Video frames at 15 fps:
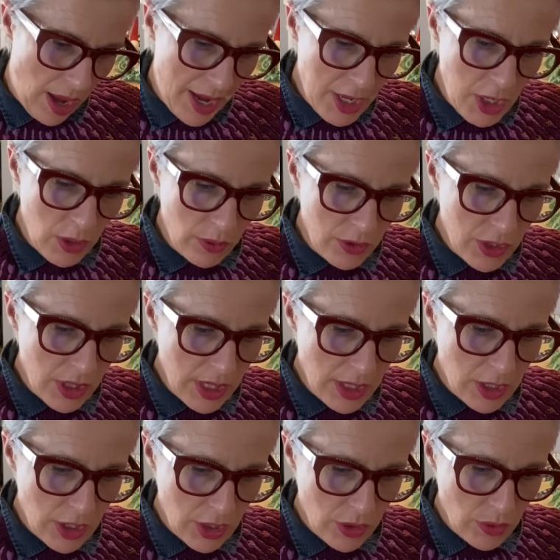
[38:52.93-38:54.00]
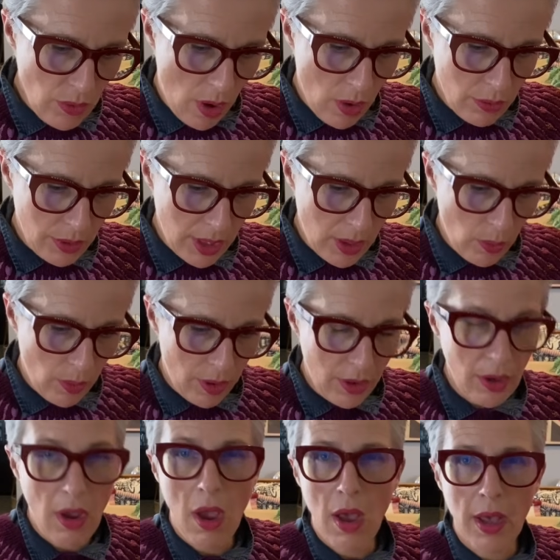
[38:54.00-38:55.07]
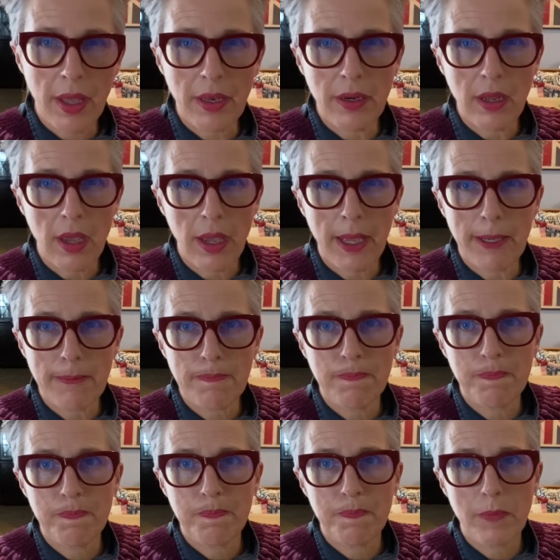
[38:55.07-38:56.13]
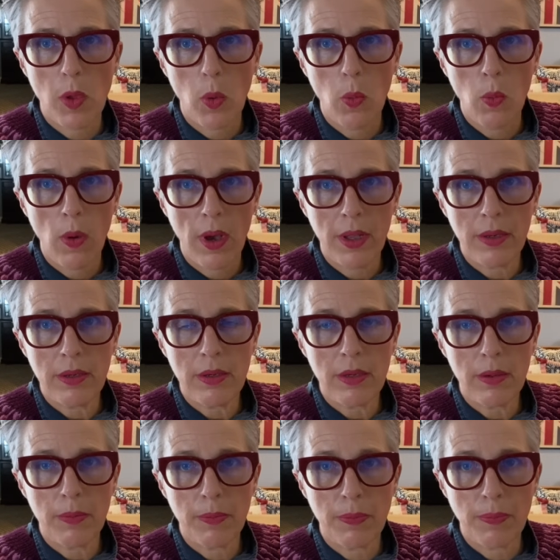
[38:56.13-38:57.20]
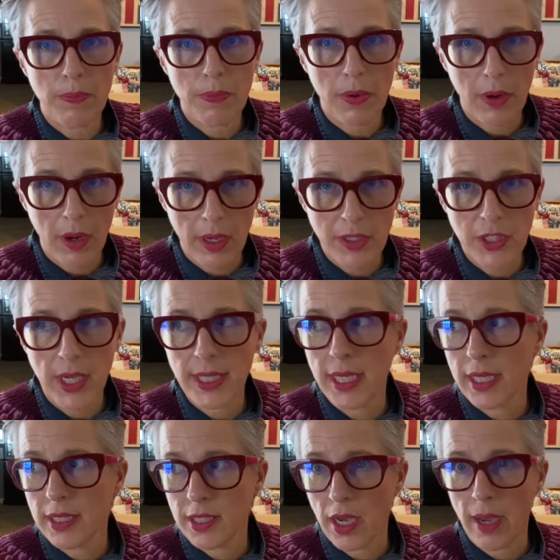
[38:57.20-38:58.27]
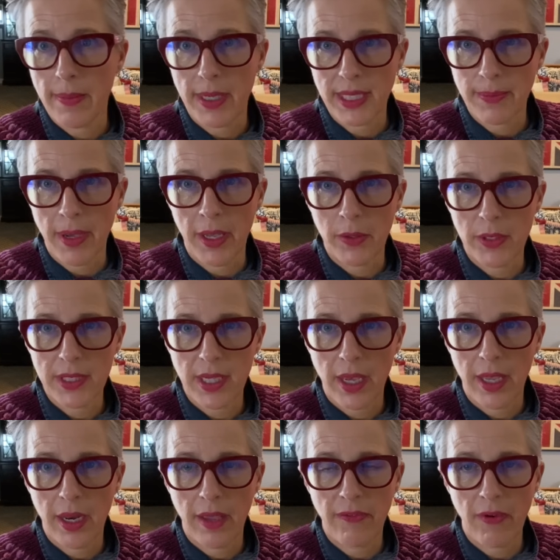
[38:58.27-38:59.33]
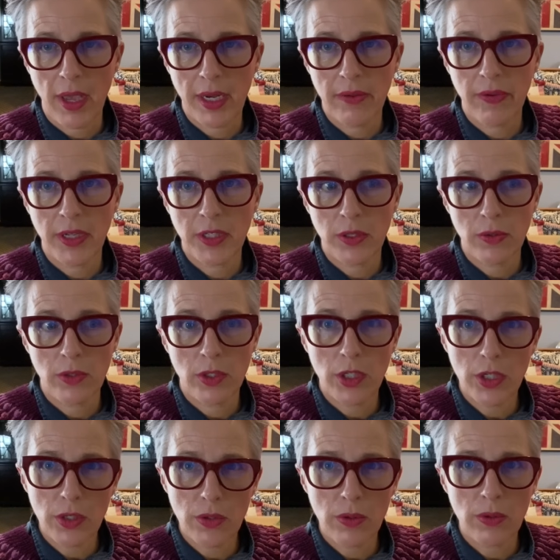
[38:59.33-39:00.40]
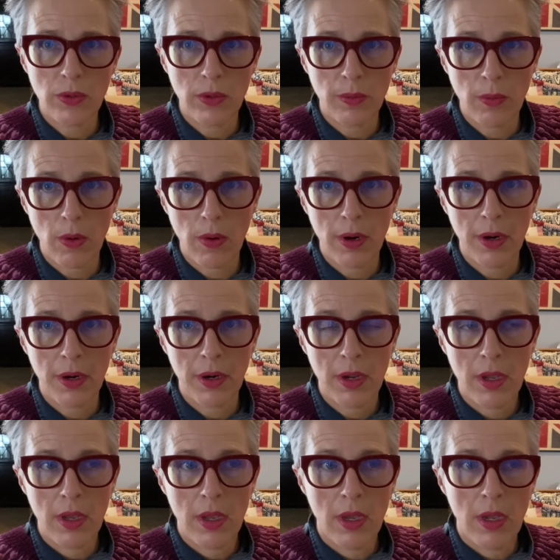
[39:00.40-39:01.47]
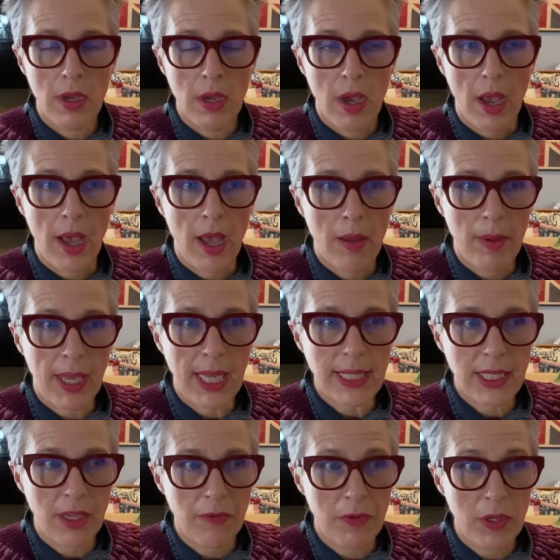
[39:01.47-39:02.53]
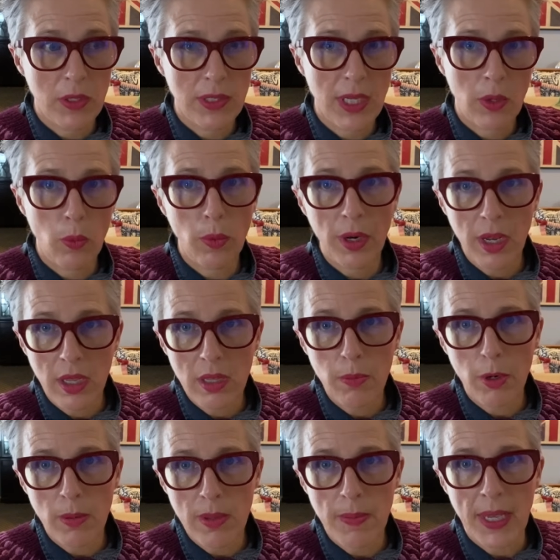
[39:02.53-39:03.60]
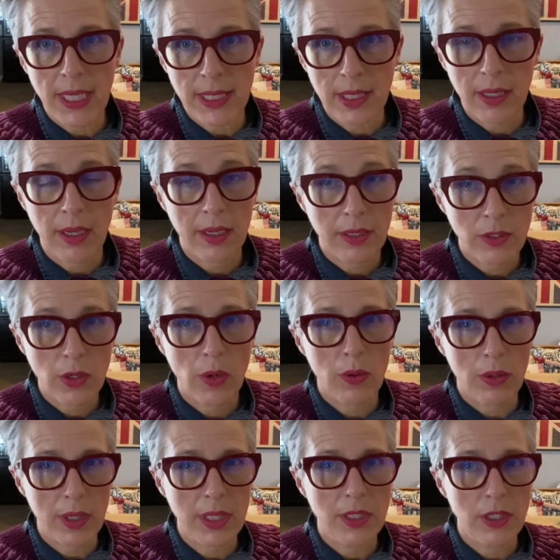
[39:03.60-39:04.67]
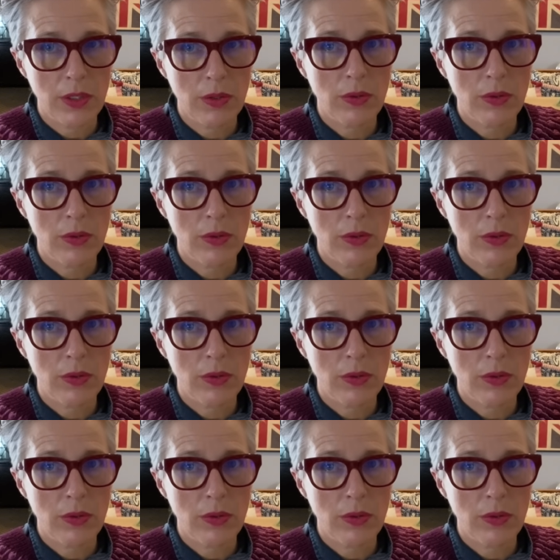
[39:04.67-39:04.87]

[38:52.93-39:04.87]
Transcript: usually do only work on one project at a time. That's my own design. I find if I do 2 or more, it gets confusing. Working on the Burmy basic, I can totally do